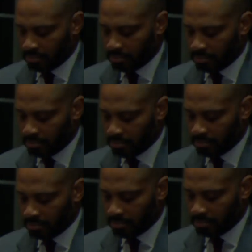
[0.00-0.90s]

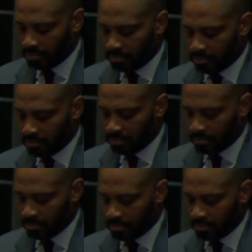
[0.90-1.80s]

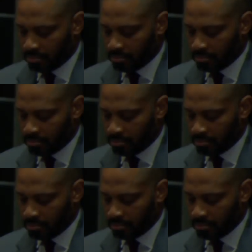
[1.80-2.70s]

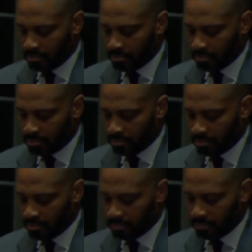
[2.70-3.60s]
No words are spoken by the person on screen.